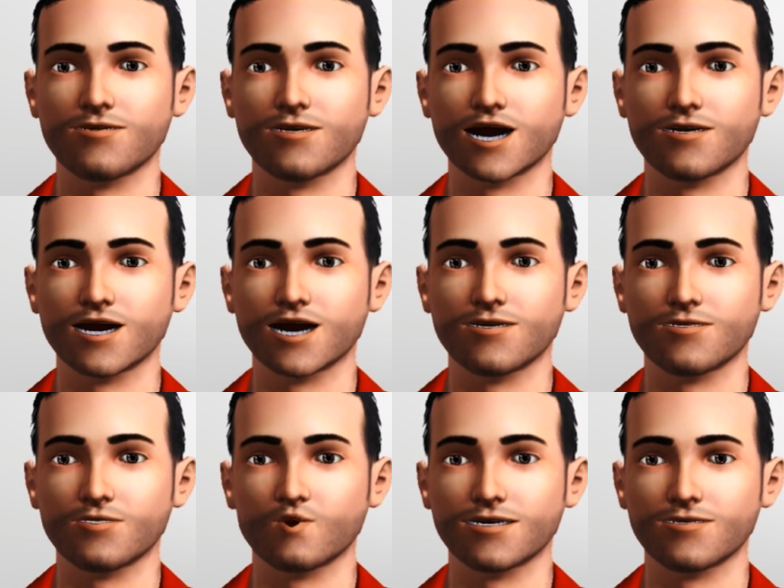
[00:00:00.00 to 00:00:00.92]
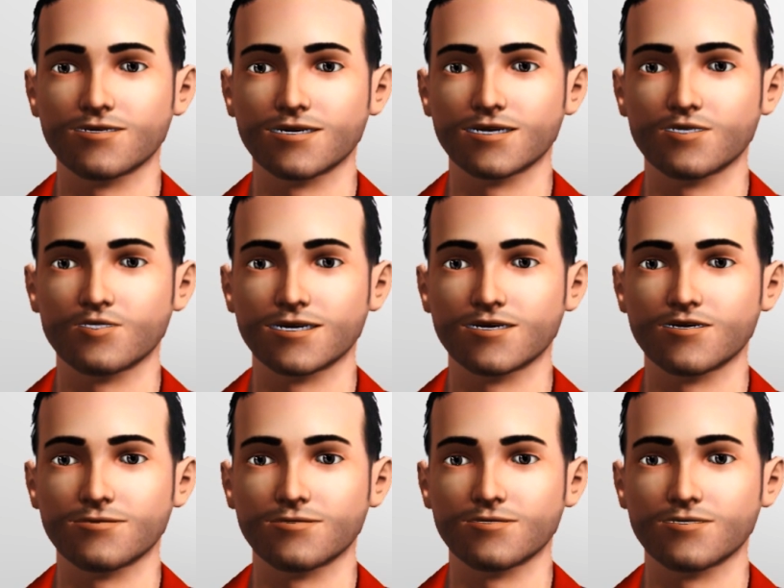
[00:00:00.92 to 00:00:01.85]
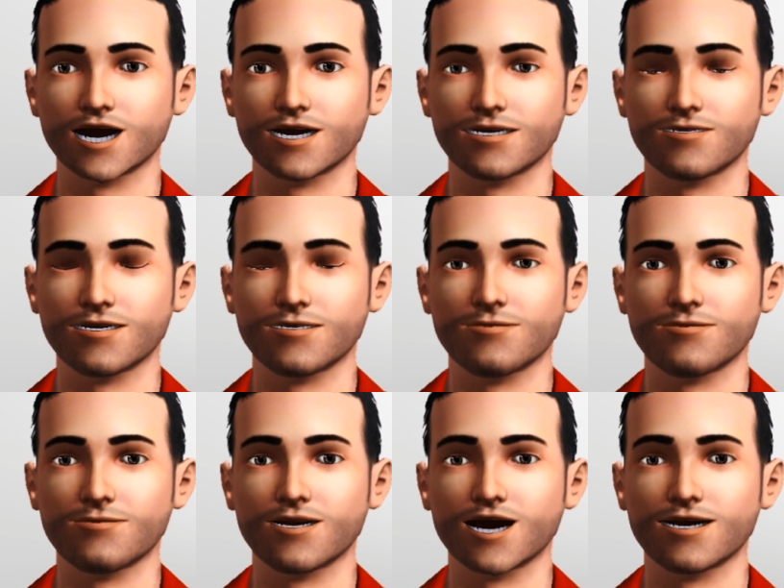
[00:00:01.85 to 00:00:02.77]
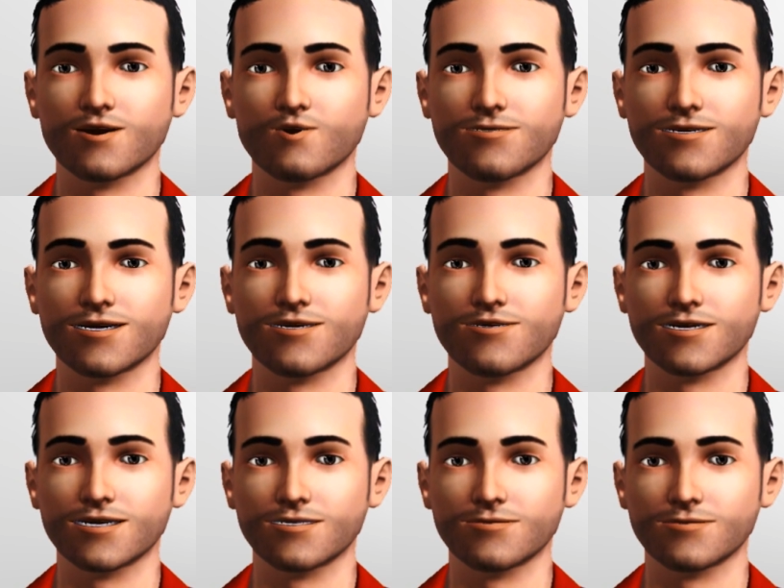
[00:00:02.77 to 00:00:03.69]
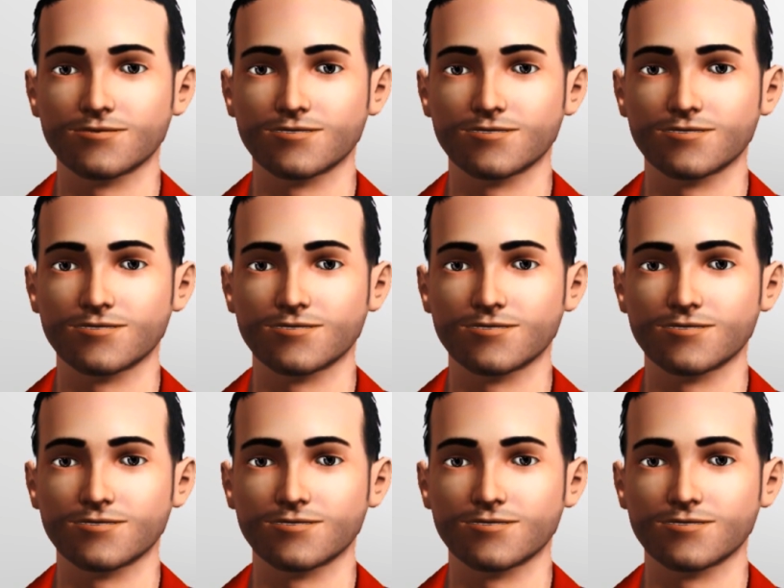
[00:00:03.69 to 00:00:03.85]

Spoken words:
And I looked it up on YouTube and there really wasn't anything